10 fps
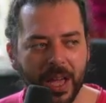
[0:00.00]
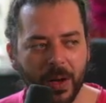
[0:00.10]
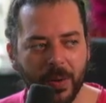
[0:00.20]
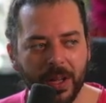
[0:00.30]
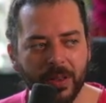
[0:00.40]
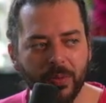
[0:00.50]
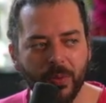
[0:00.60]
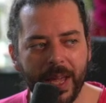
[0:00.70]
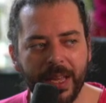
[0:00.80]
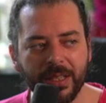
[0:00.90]
Well, the
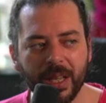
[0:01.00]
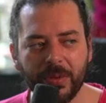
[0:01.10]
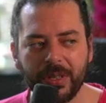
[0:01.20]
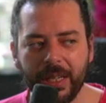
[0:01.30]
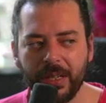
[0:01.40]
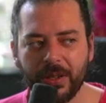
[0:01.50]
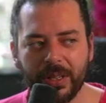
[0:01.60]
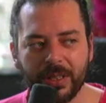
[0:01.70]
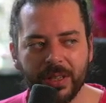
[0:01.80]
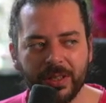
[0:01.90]
range that we're seeing
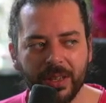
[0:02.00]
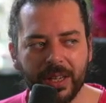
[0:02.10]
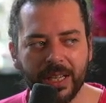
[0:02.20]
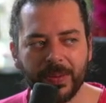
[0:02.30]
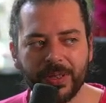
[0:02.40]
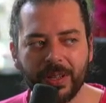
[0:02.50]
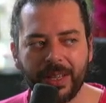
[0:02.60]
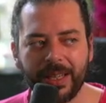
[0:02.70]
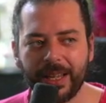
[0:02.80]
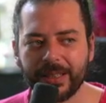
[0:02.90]
during this consolidation will
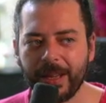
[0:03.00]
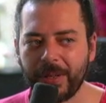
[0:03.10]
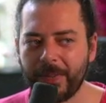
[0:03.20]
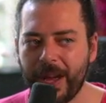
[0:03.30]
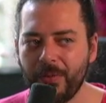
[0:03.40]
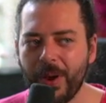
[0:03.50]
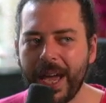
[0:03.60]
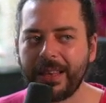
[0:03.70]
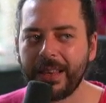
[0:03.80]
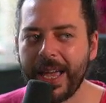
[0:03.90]
certainly take us up to my
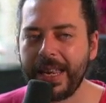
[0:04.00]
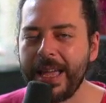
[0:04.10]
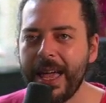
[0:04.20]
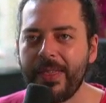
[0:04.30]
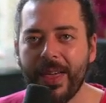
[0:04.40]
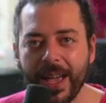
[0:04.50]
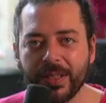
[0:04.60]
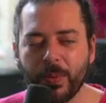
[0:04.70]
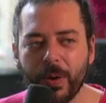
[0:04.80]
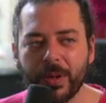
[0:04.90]
red line.
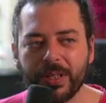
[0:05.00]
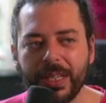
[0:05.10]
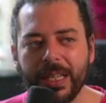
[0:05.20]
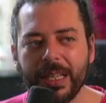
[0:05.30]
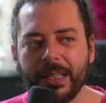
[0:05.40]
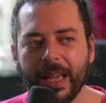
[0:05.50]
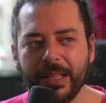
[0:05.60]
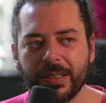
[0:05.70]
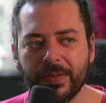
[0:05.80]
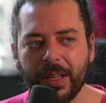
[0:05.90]
That's what we're seeing in
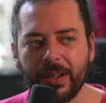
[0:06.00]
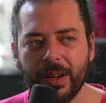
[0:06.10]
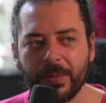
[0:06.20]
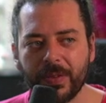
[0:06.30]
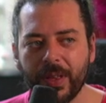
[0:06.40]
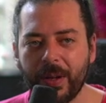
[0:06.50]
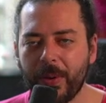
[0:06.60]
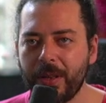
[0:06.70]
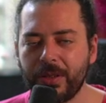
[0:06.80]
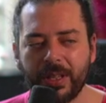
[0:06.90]
terms of like,
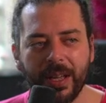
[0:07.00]
well, there's